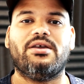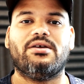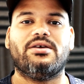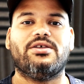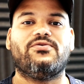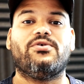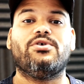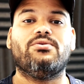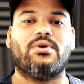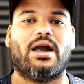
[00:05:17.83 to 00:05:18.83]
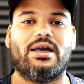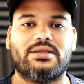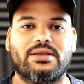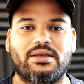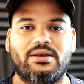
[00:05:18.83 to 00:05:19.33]
here is for you
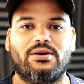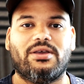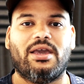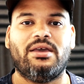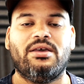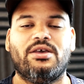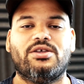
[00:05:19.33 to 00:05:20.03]
guys, okay?